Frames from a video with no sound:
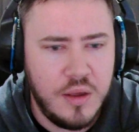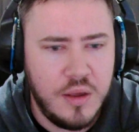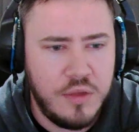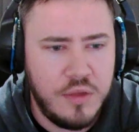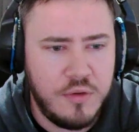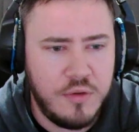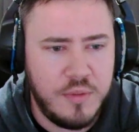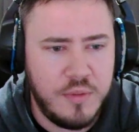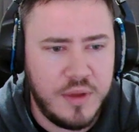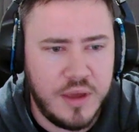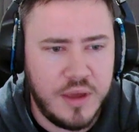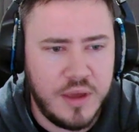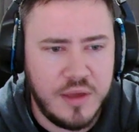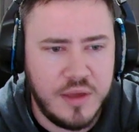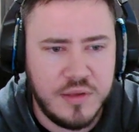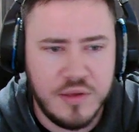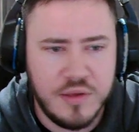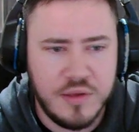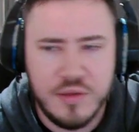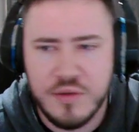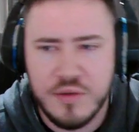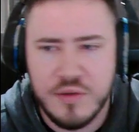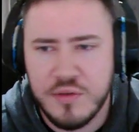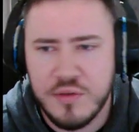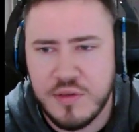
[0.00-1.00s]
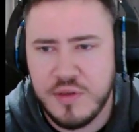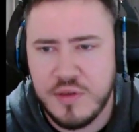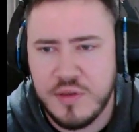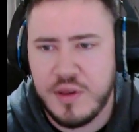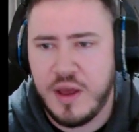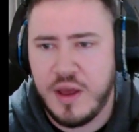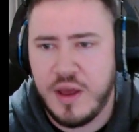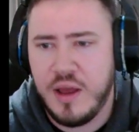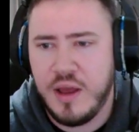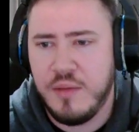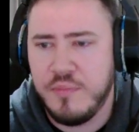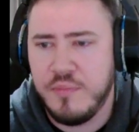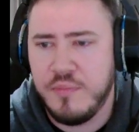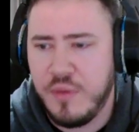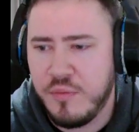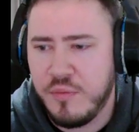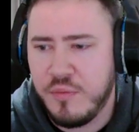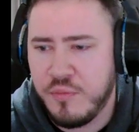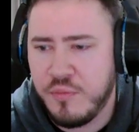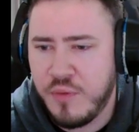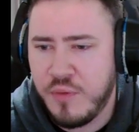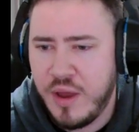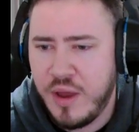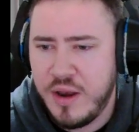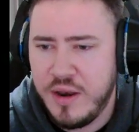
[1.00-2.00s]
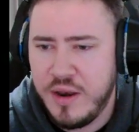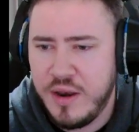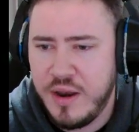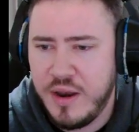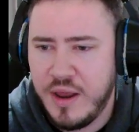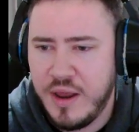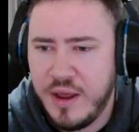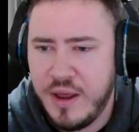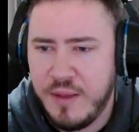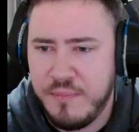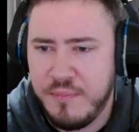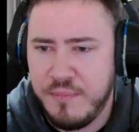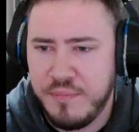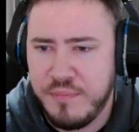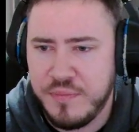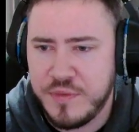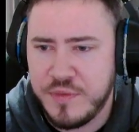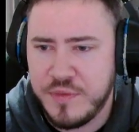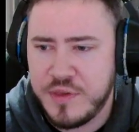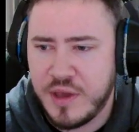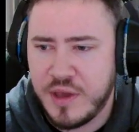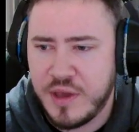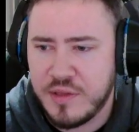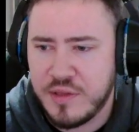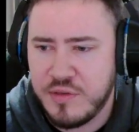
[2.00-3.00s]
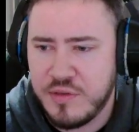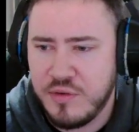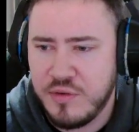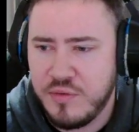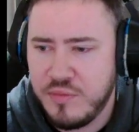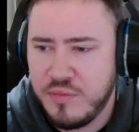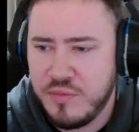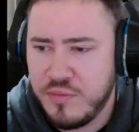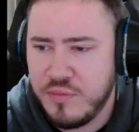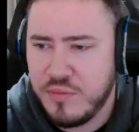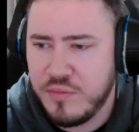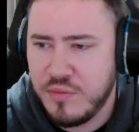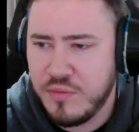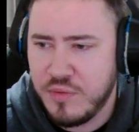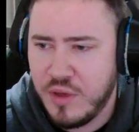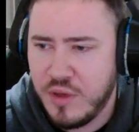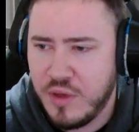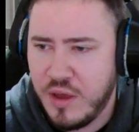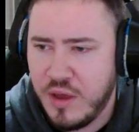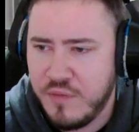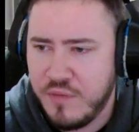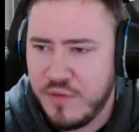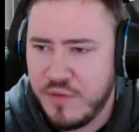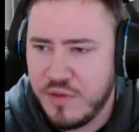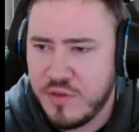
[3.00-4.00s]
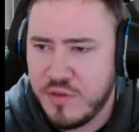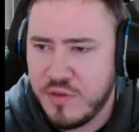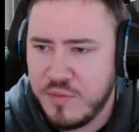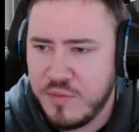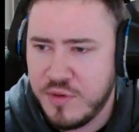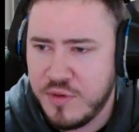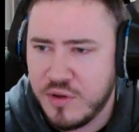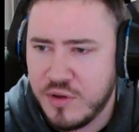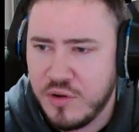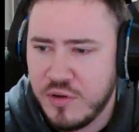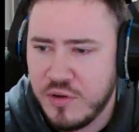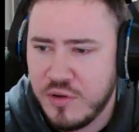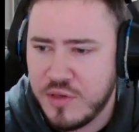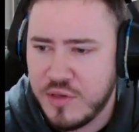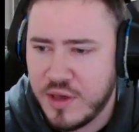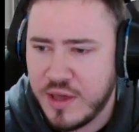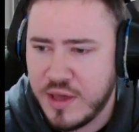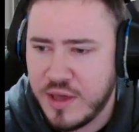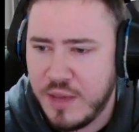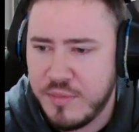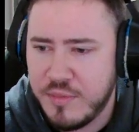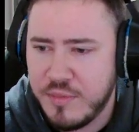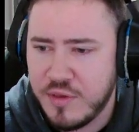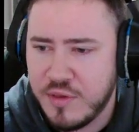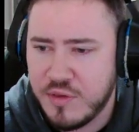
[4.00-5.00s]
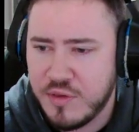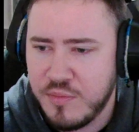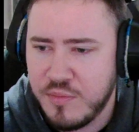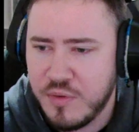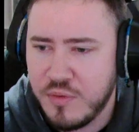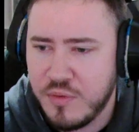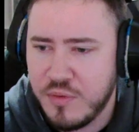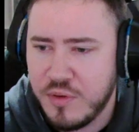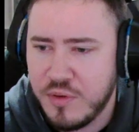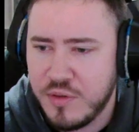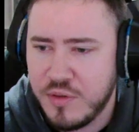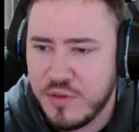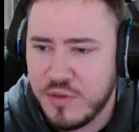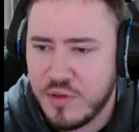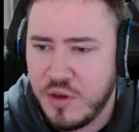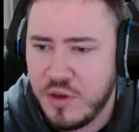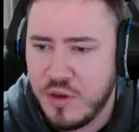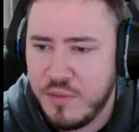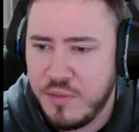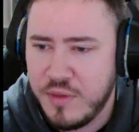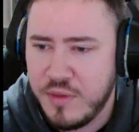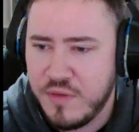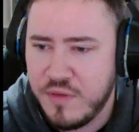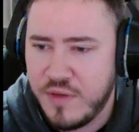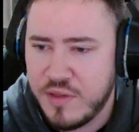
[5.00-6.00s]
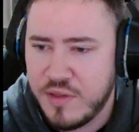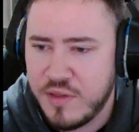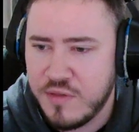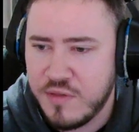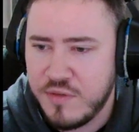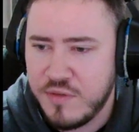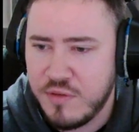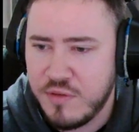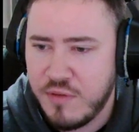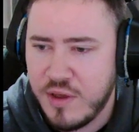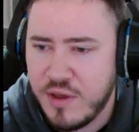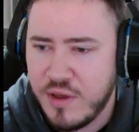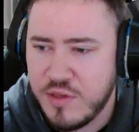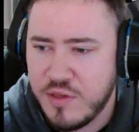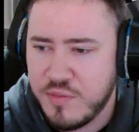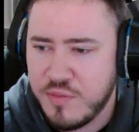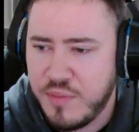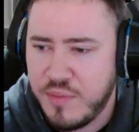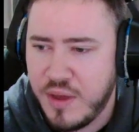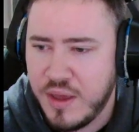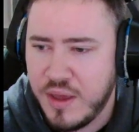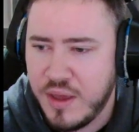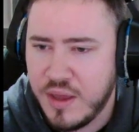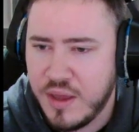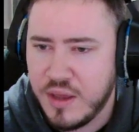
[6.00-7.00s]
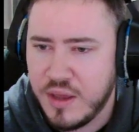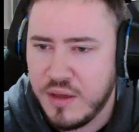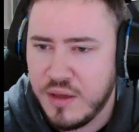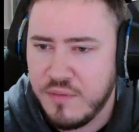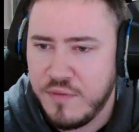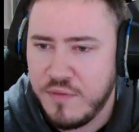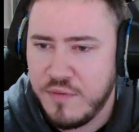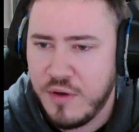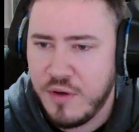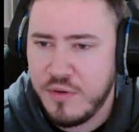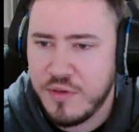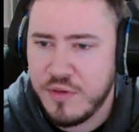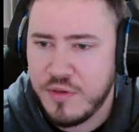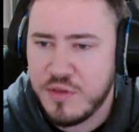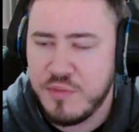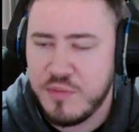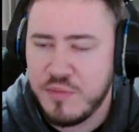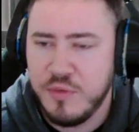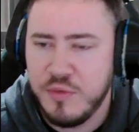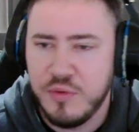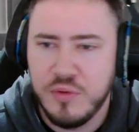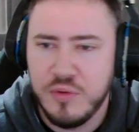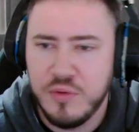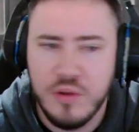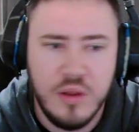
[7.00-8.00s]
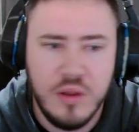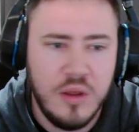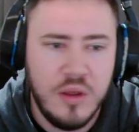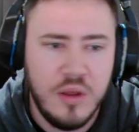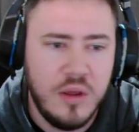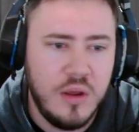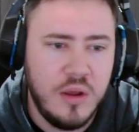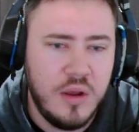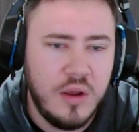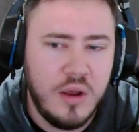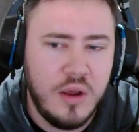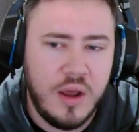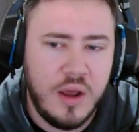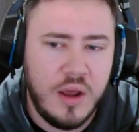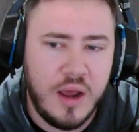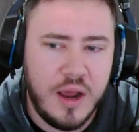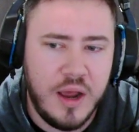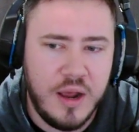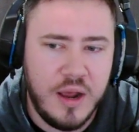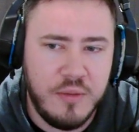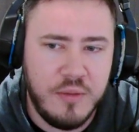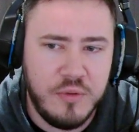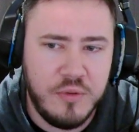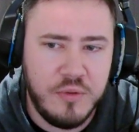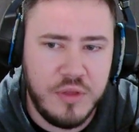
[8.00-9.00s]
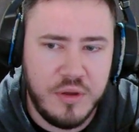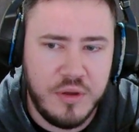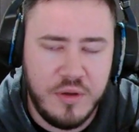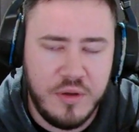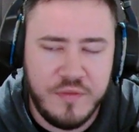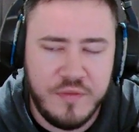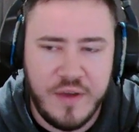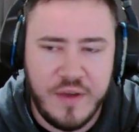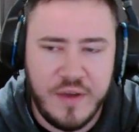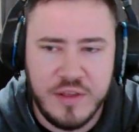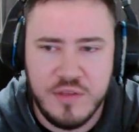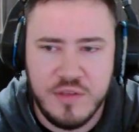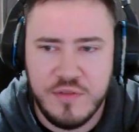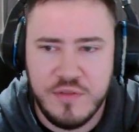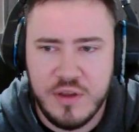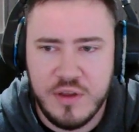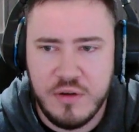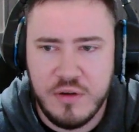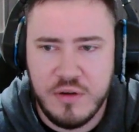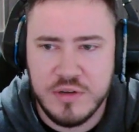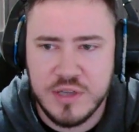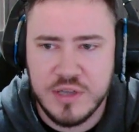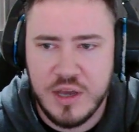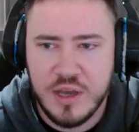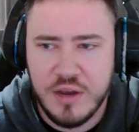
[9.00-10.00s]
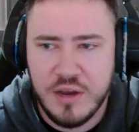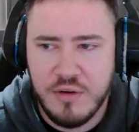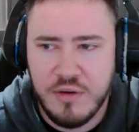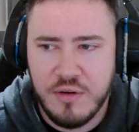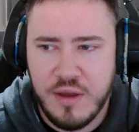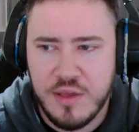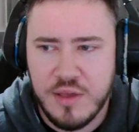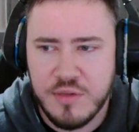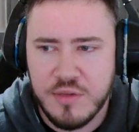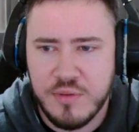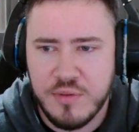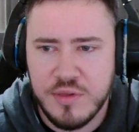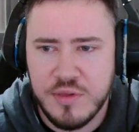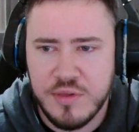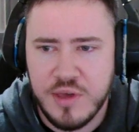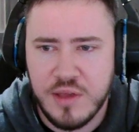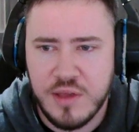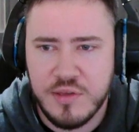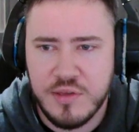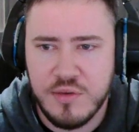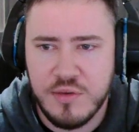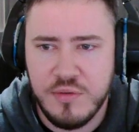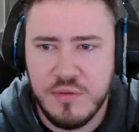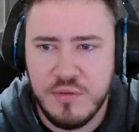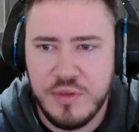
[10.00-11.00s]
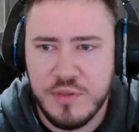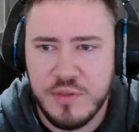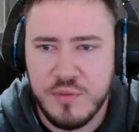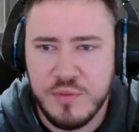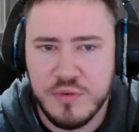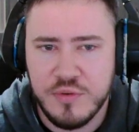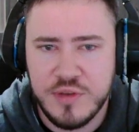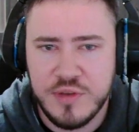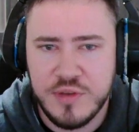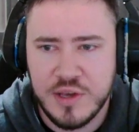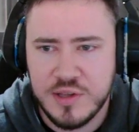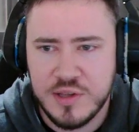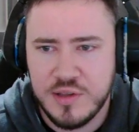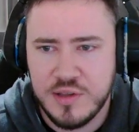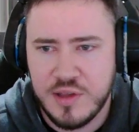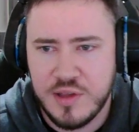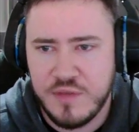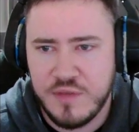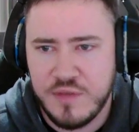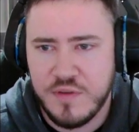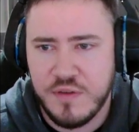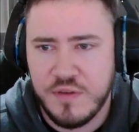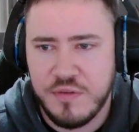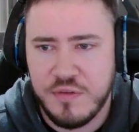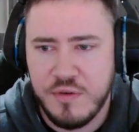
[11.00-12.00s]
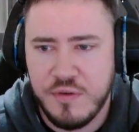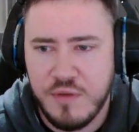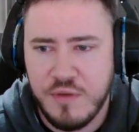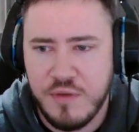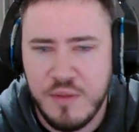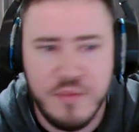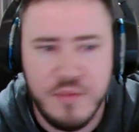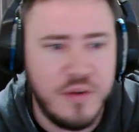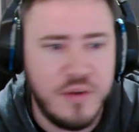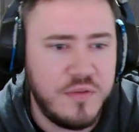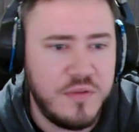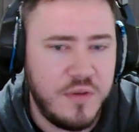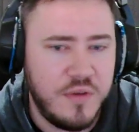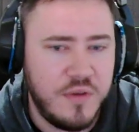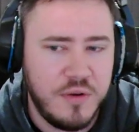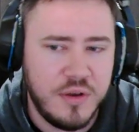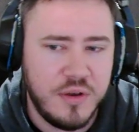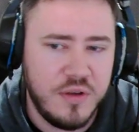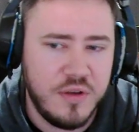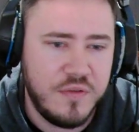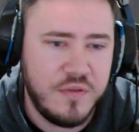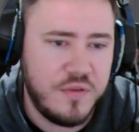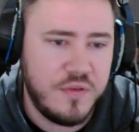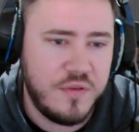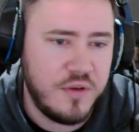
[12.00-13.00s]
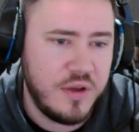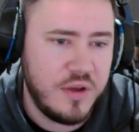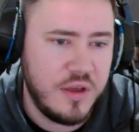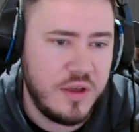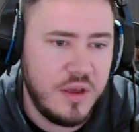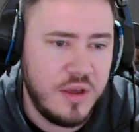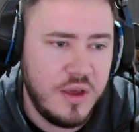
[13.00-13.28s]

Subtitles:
3-betting ace king suited. When check to villain should be doing a lot of checking out position, but we're just going to be effectively range betting very small. With effectively our entire range when check 2 on these board textures. 853 rainbow is very good for a